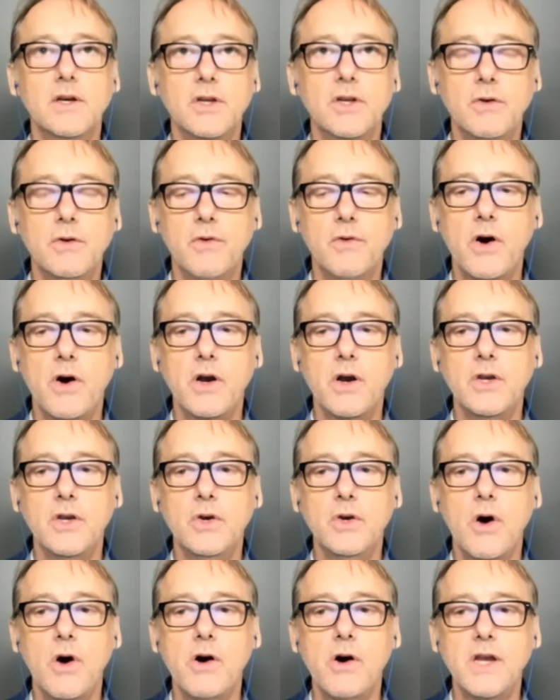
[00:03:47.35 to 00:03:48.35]
You
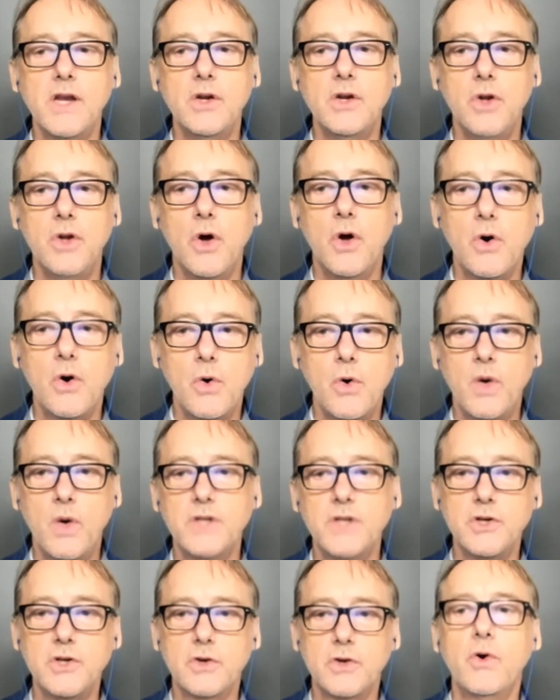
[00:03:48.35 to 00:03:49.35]
already know
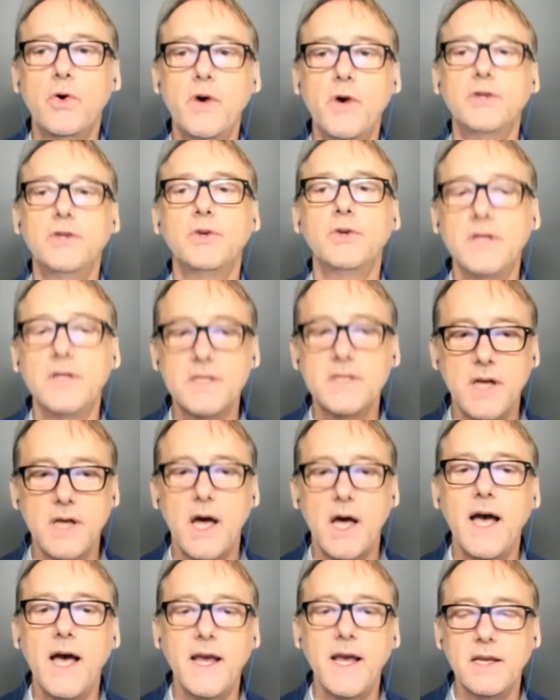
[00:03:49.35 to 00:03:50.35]
what you're going to
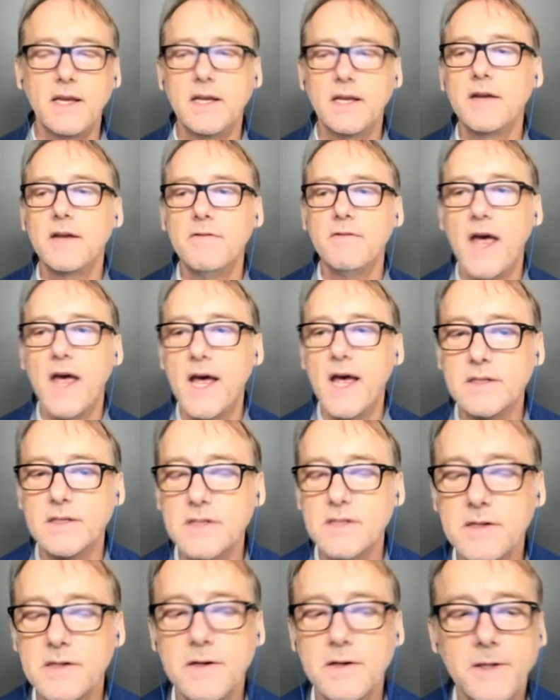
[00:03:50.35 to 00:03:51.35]
decide in
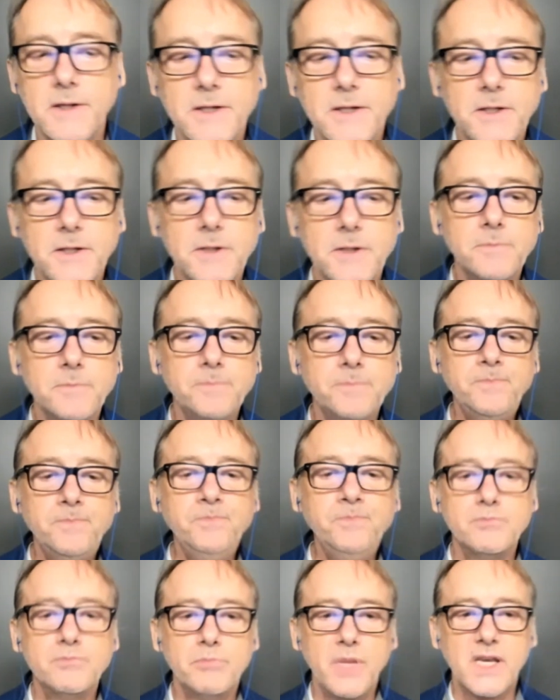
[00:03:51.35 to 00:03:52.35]
advance
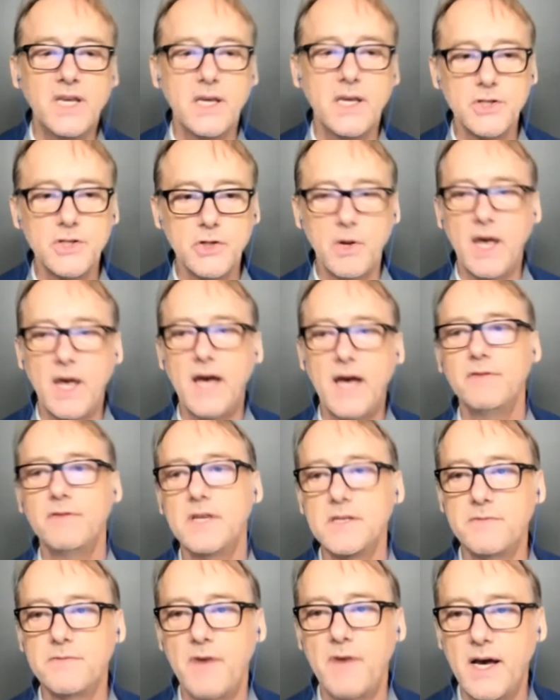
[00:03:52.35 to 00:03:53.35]
because you have
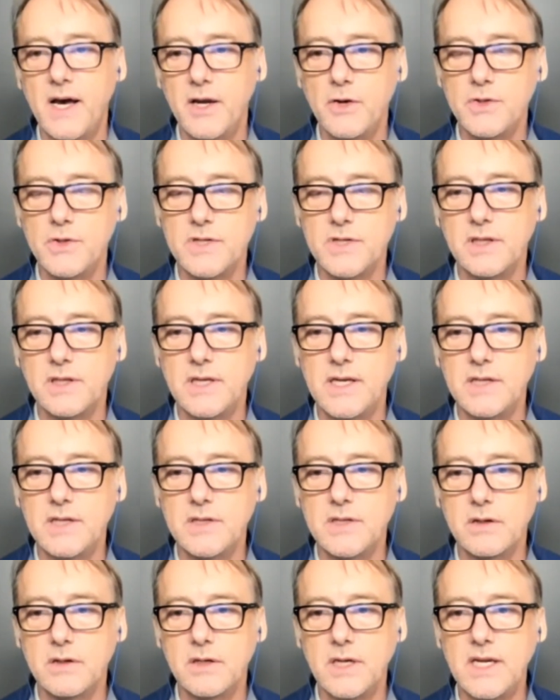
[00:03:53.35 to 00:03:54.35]
these values and
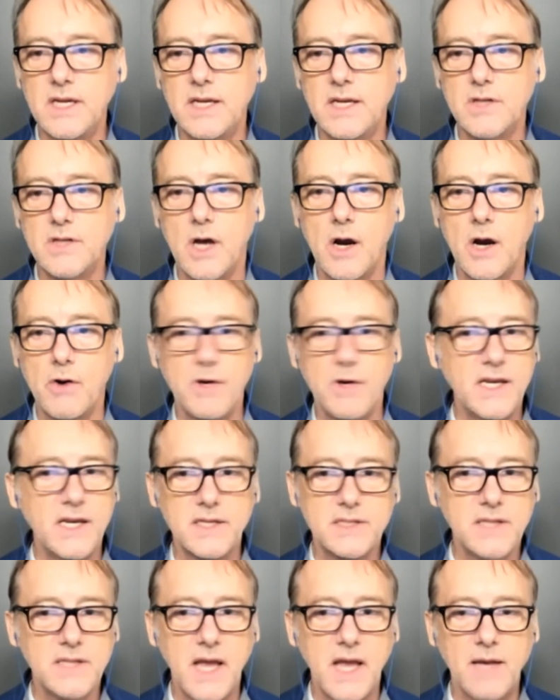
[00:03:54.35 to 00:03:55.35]
these needs already
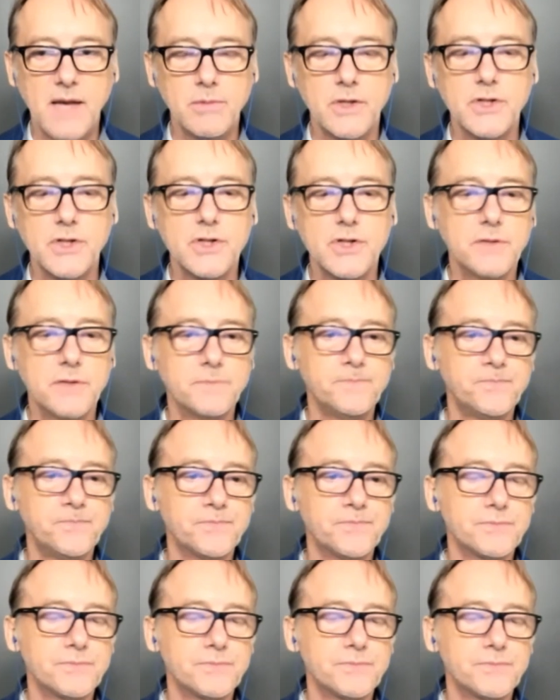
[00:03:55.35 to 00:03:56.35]
established.
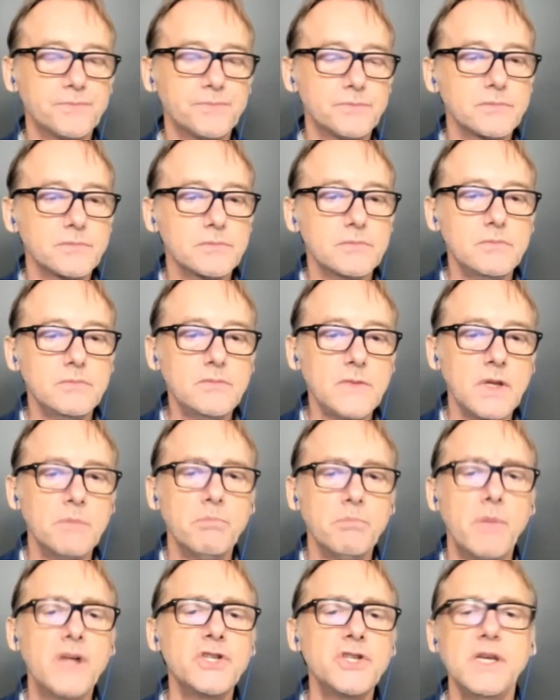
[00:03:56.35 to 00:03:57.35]

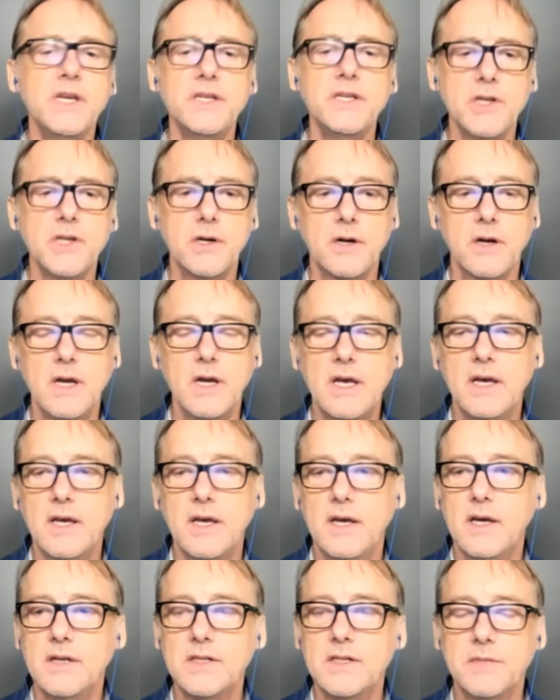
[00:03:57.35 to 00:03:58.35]
Much easier
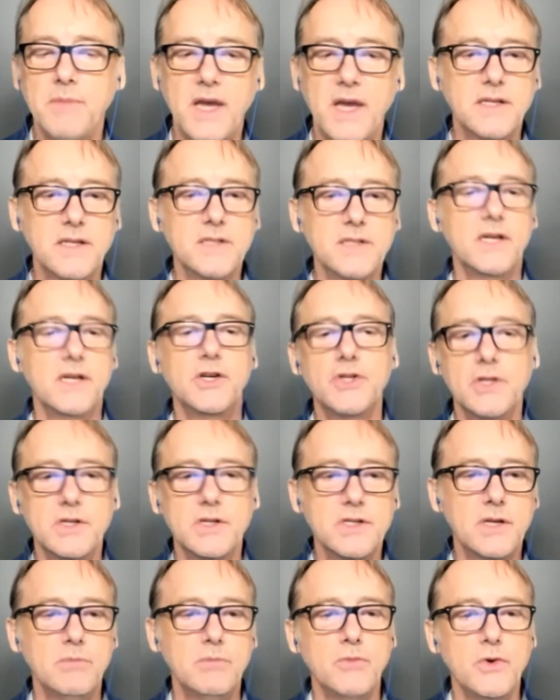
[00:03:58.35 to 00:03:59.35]
to make
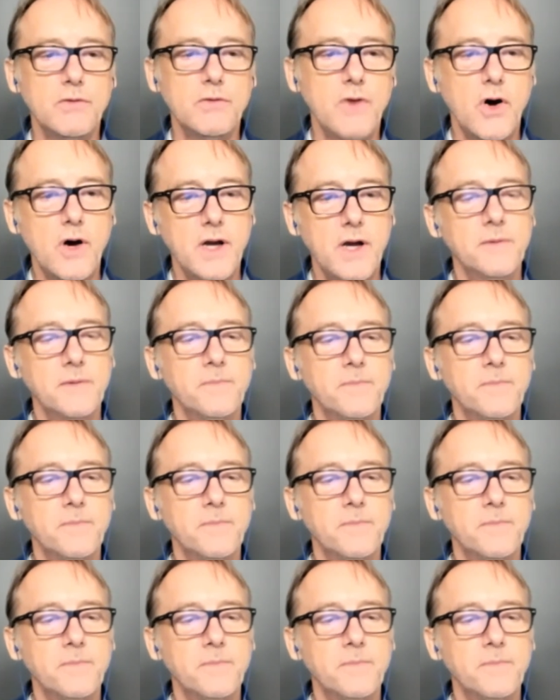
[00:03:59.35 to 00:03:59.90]
decisions and move on.